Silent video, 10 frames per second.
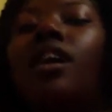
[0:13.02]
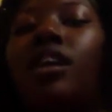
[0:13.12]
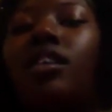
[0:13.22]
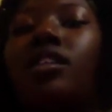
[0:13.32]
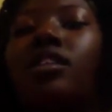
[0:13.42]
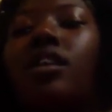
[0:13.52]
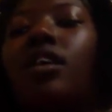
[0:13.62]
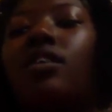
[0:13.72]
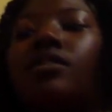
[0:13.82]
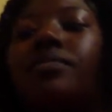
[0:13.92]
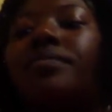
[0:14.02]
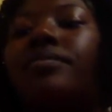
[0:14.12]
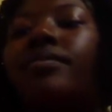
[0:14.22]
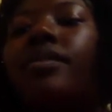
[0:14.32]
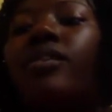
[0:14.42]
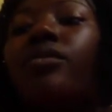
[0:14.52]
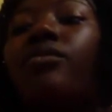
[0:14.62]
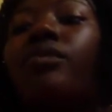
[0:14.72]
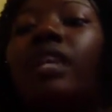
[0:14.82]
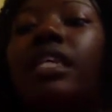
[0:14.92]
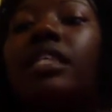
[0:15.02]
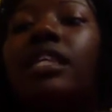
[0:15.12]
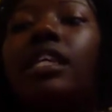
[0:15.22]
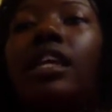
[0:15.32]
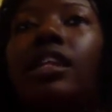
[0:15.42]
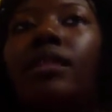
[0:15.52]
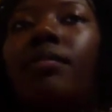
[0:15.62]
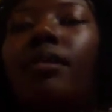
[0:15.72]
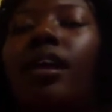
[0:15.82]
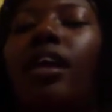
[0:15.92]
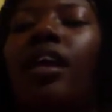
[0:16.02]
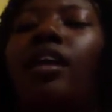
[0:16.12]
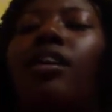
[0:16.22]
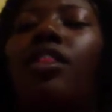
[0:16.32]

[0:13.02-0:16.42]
And so we see in the play